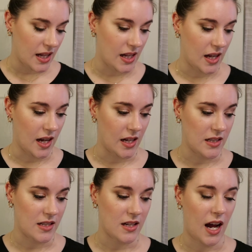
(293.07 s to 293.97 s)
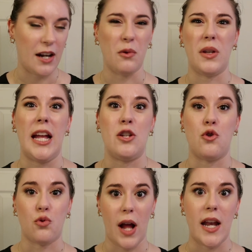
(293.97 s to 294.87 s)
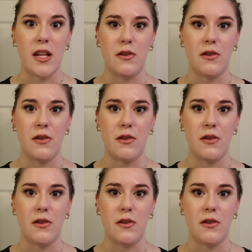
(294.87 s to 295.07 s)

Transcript: and I don't like dread